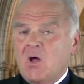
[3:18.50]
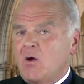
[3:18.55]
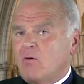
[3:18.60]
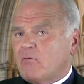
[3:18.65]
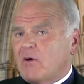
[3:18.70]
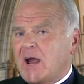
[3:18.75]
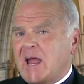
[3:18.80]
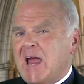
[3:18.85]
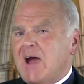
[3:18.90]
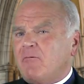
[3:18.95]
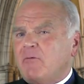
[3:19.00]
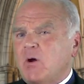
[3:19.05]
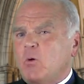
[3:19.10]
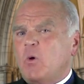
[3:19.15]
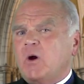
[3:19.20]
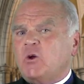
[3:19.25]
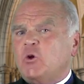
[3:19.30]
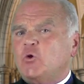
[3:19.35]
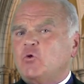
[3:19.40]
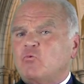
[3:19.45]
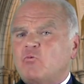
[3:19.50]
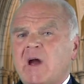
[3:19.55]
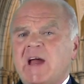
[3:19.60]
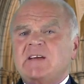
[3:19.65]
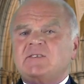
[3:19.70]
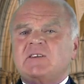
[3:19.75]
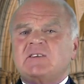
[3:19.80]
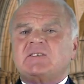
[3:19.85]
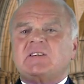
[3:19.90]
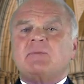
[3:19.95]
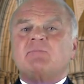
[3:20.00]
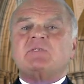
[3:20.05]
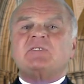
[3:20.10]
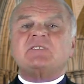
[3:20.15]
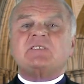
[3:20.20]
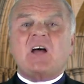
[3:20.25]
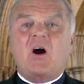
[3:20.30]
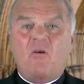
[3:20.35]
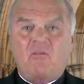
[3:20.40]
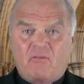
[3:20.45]
For everyone who raises
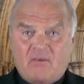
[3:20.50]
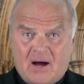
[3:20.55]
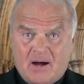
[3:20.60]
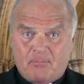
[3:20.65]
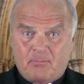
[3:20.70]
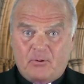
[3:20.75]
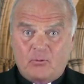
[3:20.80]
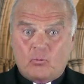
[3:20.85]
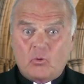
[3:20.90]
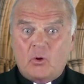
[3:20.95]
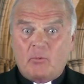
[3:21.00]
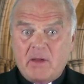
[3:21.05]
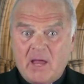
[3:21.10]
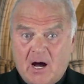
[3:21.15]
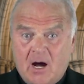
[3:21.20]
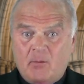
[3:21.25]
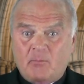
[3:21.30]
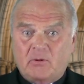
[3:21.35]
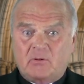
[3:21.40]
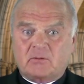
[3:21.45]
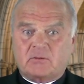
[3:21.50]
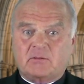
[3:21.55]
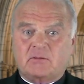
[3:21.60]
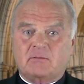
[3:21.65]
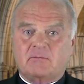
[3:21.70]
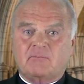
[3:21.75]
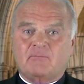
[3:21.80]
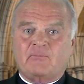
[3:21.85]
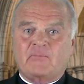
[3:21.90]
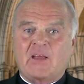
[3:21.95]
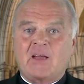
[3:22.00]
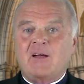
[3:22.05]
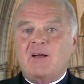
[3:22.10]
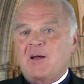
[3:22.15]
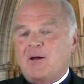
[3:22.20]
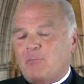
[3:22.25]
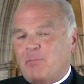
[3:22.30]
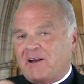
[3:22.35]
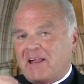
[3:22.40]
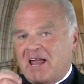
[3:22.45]
himself up will be humbled,
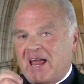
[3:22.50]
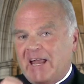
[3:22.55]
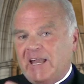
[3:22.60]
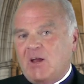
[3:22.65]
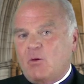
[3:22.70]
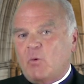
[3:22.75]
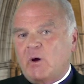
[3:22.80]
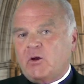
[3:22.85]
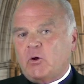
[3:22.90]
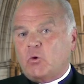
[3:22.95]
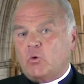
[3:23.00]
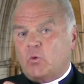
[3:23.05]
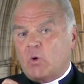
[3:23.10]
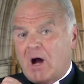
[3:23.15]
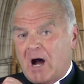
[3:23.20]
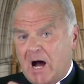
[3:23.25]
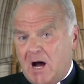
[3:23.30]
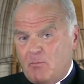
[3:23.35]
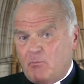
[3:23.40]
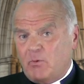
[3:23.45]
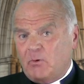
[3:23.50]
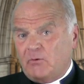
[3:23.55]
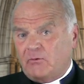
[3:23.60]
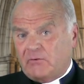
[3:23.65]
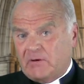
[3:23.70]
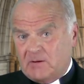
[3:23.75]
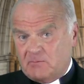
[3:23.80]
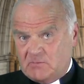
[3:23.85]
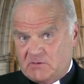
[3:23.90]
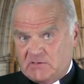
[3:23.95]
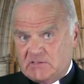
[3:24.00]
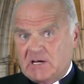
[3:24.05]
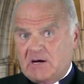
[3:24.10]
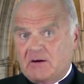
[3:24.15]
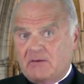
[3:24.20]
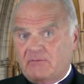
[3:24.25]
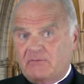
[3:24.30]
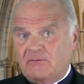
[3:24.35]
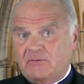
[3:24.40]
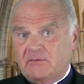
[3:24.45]
but anyone who humbles
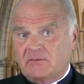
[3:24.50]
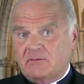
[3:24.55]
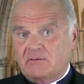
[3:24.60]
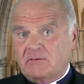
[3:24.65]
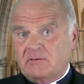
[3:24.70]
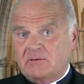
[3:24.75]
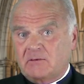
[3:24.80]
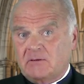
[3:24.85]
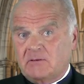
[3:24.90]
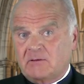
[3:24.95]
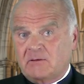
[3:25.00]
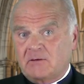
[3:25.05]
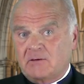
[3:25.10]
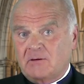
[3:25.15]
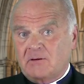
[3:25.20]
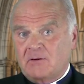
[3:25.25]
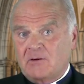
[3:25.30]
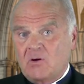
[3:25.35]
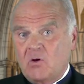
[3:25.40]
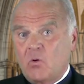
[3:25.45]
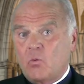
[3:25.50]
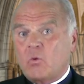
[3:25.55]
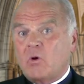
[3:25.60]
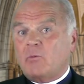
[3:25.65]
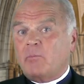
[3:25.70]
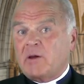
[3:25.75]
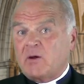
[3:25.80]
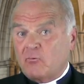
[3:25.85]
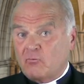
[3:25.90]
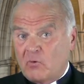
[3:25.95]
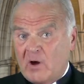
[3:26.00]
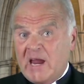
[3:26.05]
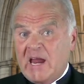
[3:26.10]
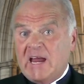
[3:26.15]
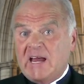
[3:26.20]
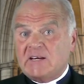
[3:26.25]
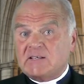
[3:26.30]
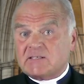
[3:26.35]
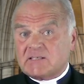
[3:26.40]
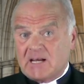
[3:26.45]
himself will be
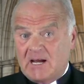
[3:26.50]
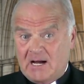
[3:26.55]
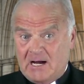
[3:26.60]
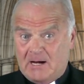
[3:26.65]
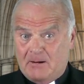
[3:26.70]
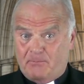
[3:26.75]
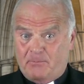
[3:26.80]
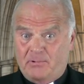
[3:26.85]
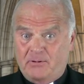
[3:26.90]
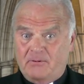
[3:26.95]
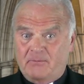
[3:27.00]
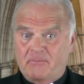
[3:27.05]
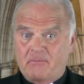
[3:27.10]
raised up.